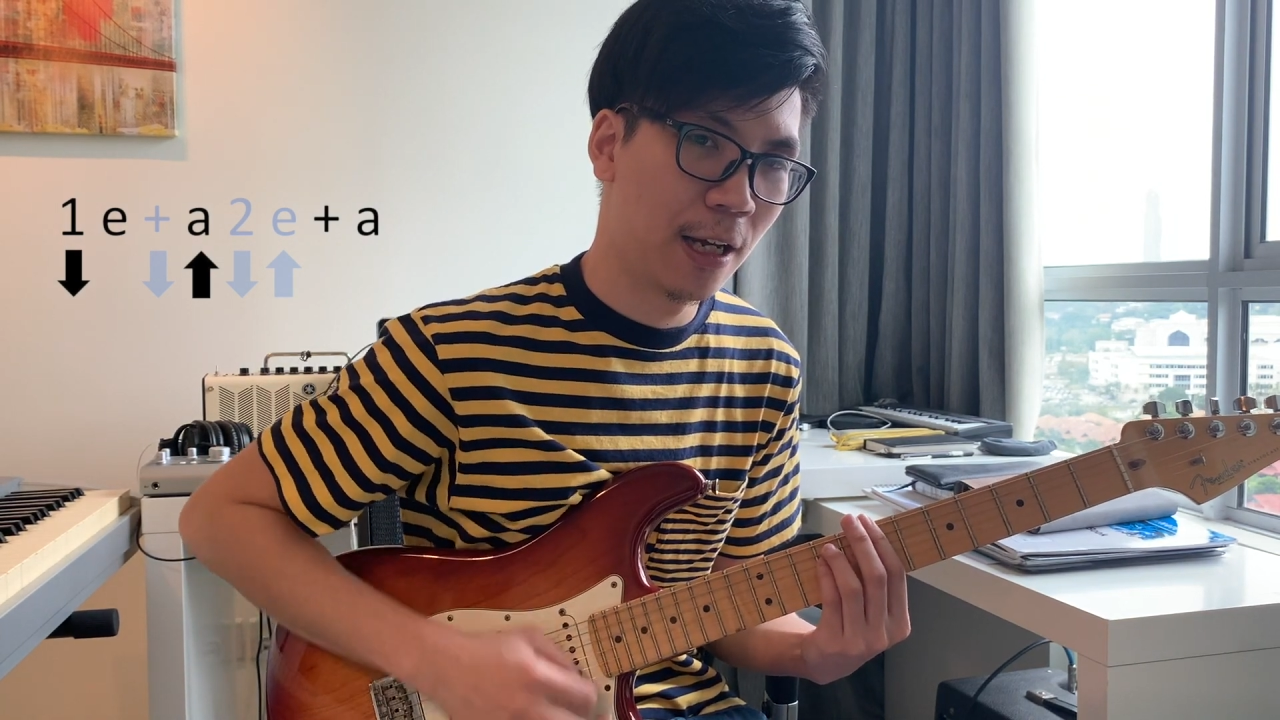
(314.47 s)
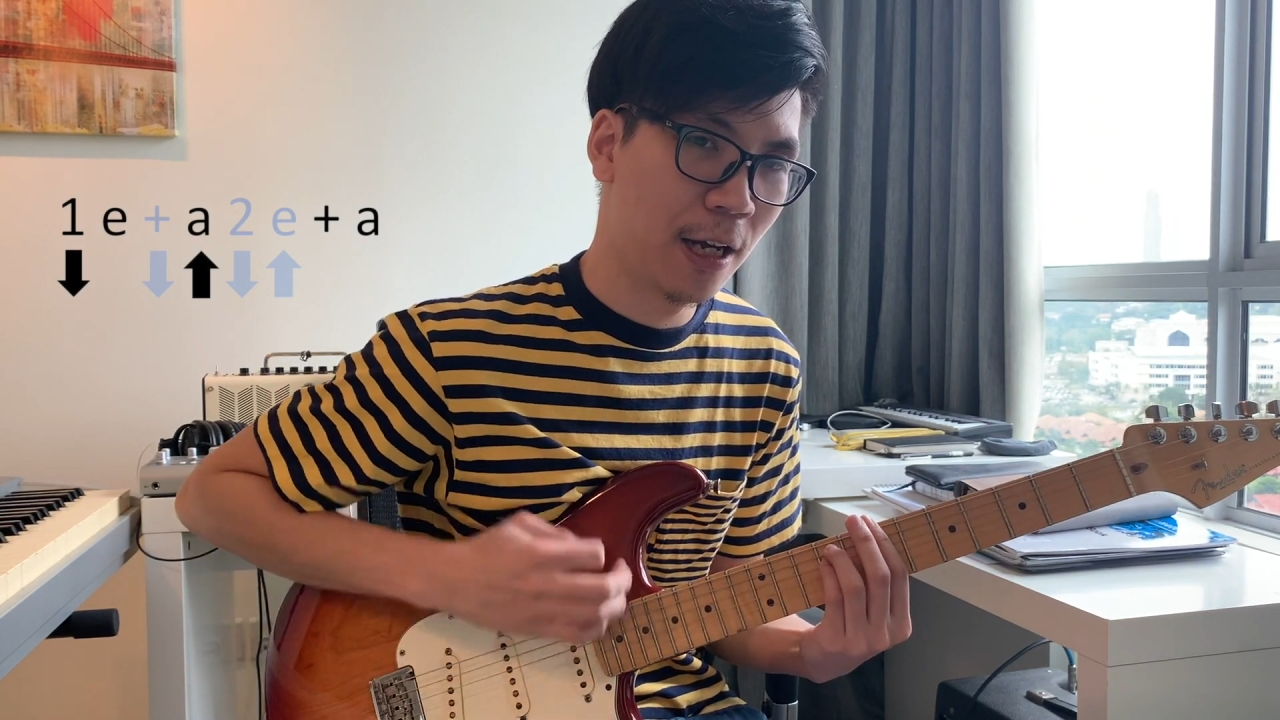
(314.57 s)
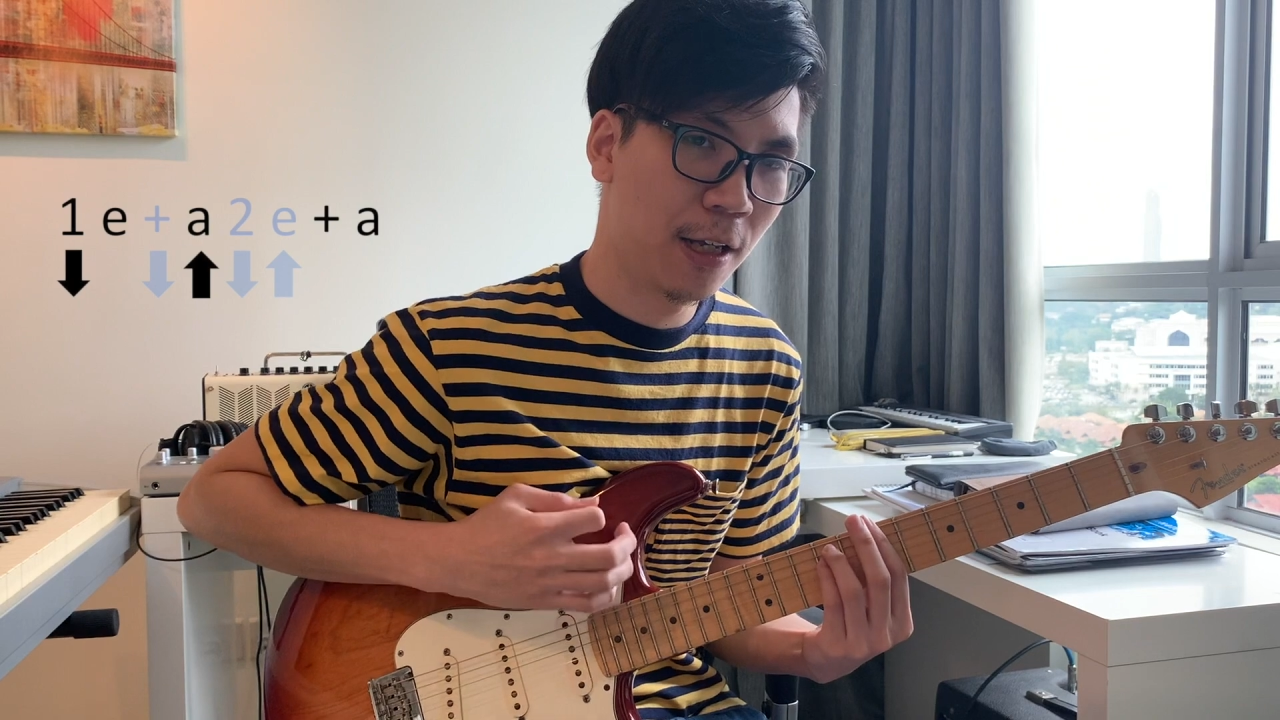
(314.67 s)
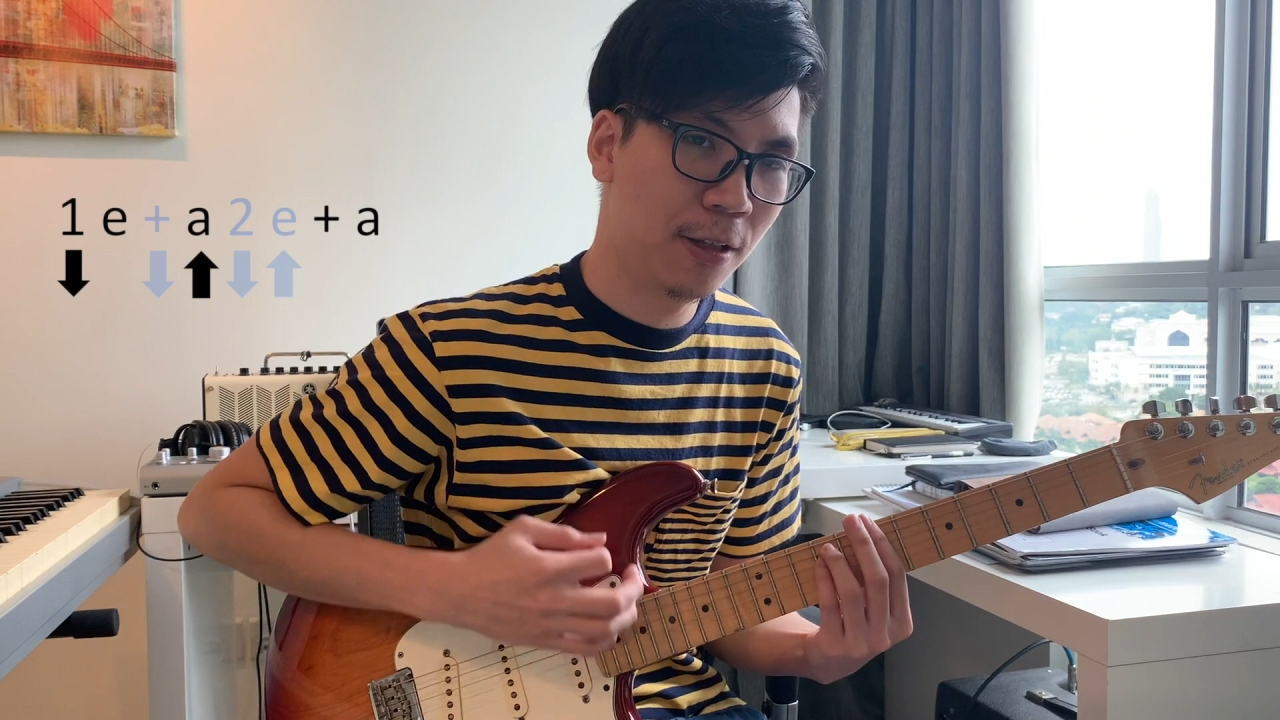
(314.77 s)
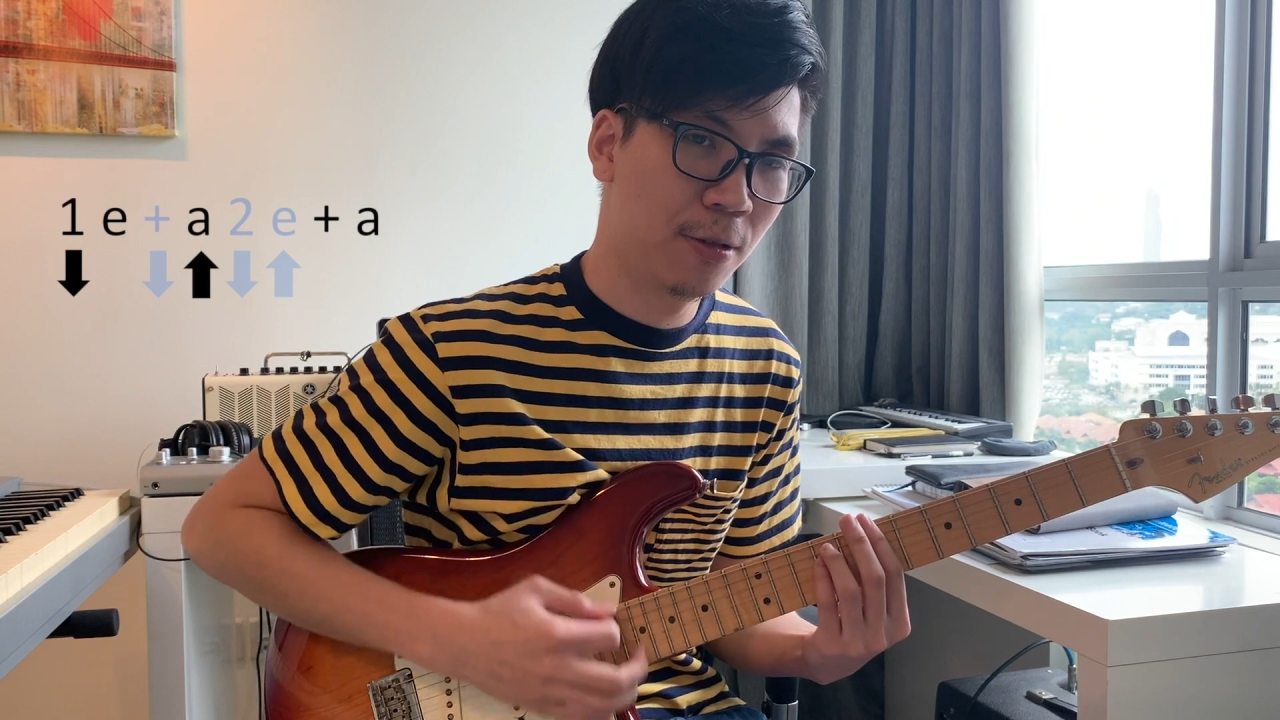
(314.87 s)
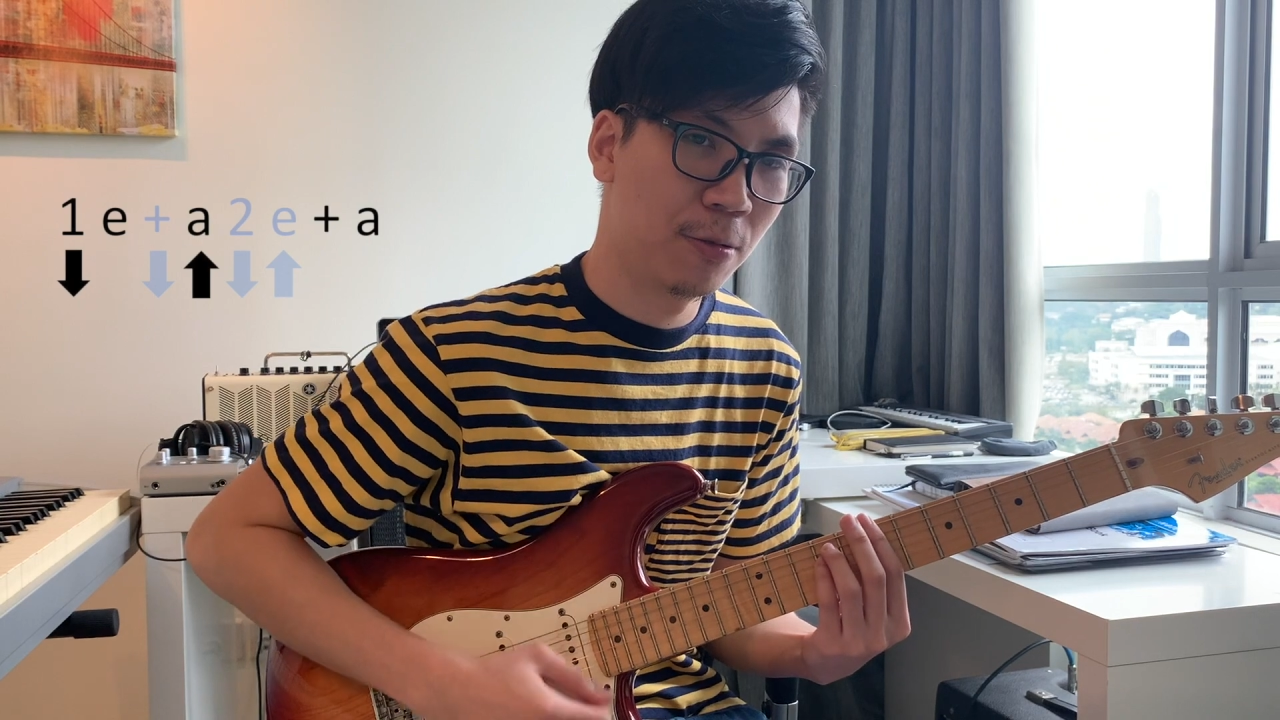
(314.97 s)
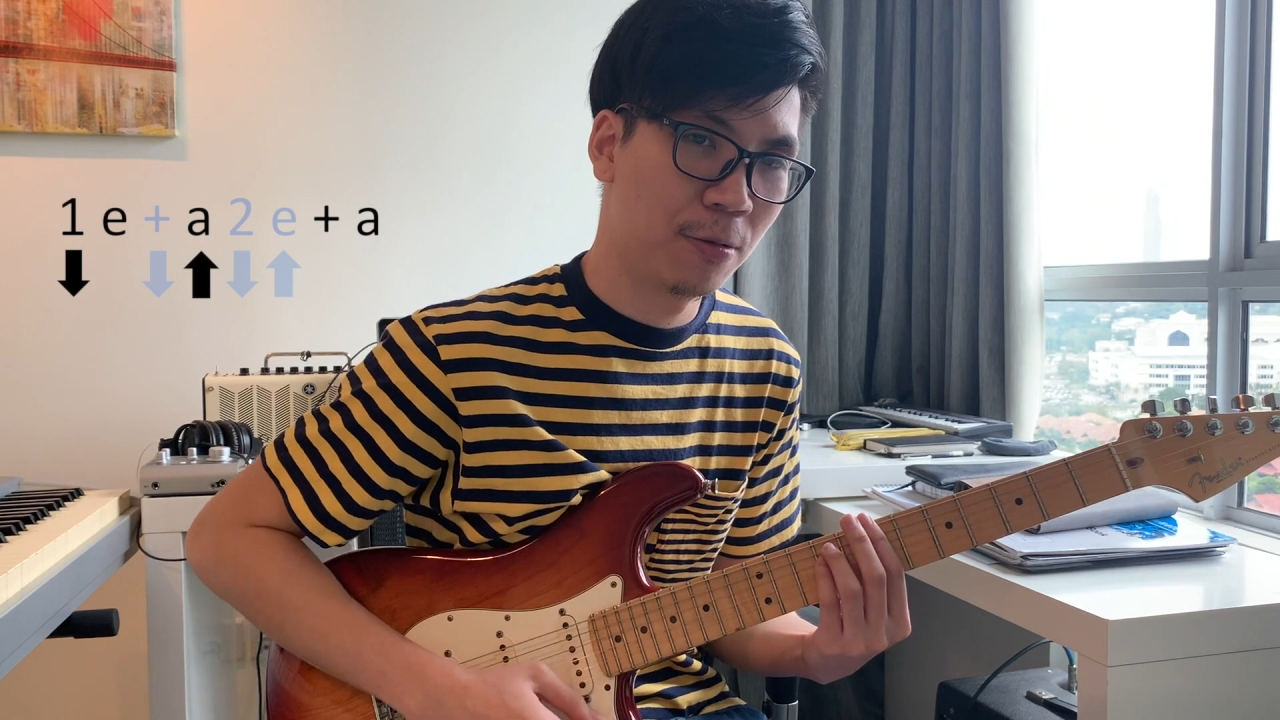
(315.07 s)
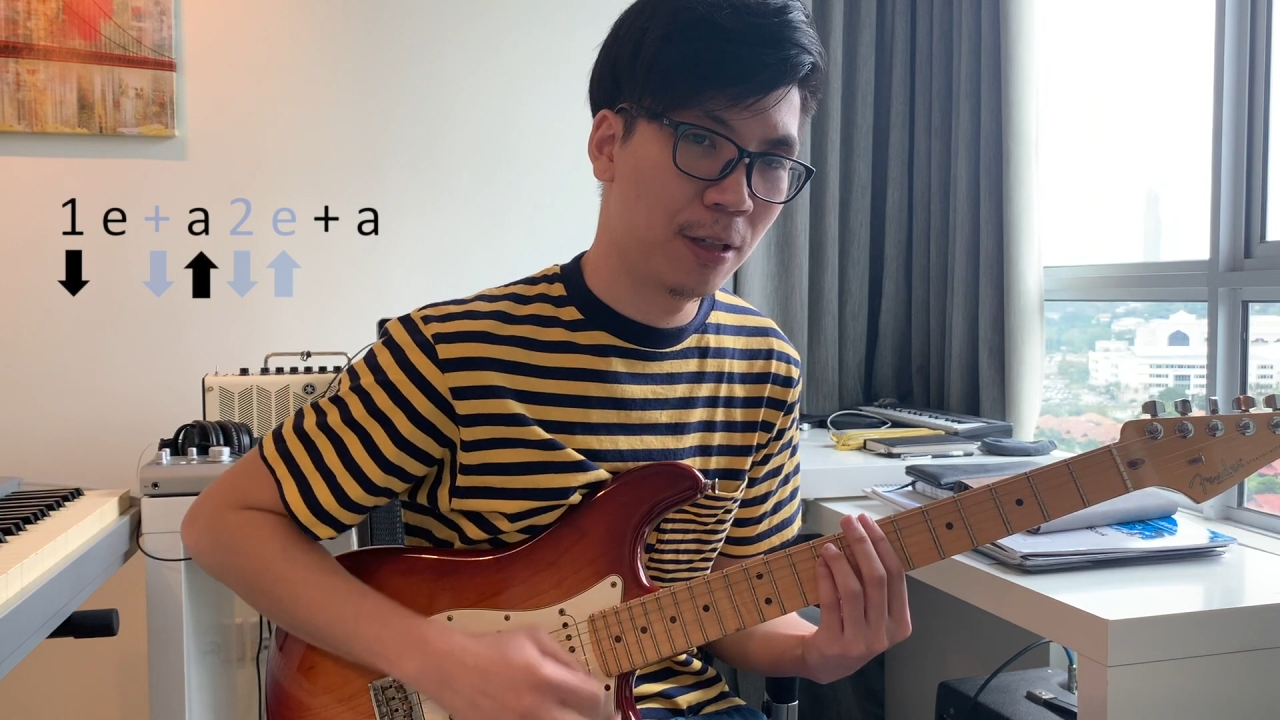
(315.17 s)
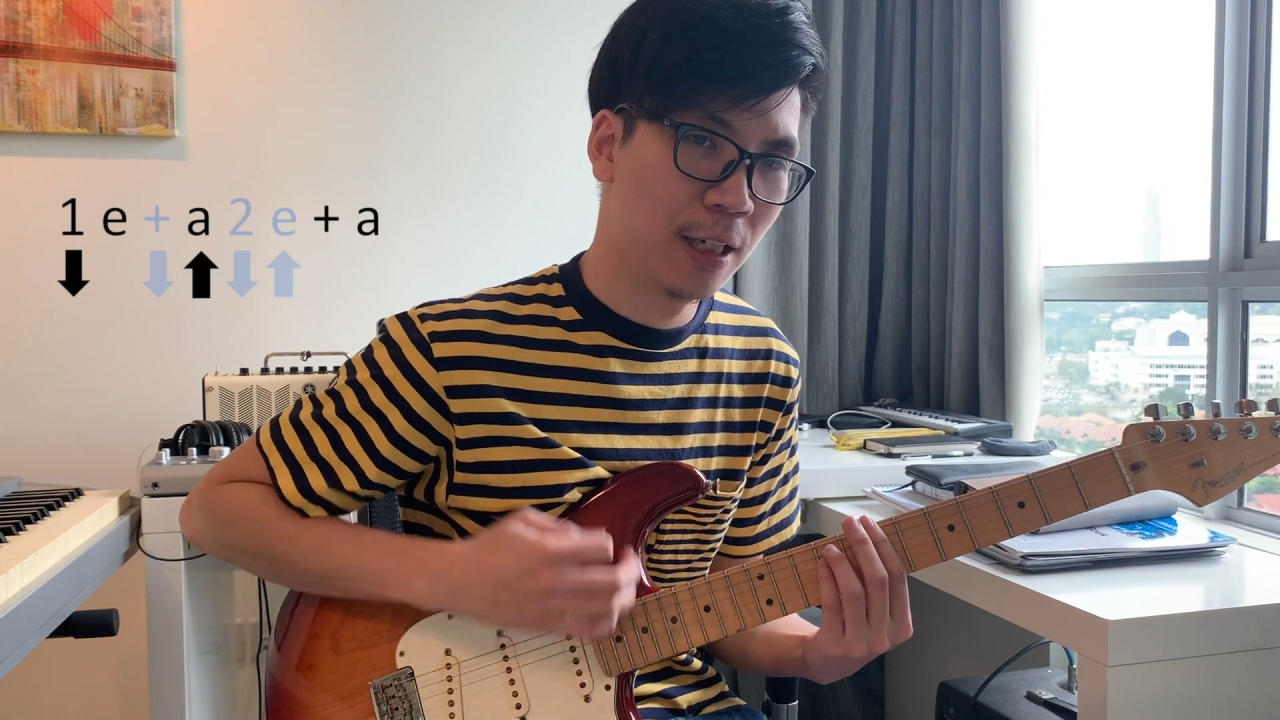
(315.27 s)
2